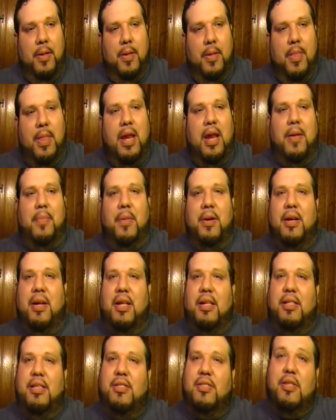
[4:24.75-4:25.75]
And then I'm looking
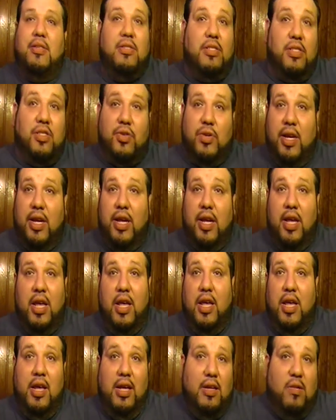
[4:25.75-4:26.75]
at the associate's degree.
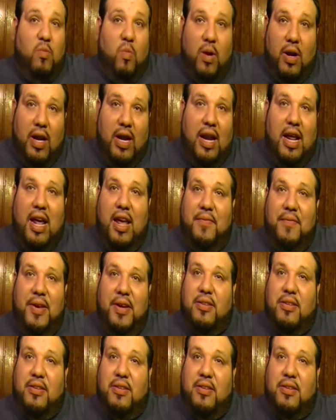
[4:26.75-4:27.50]
1.5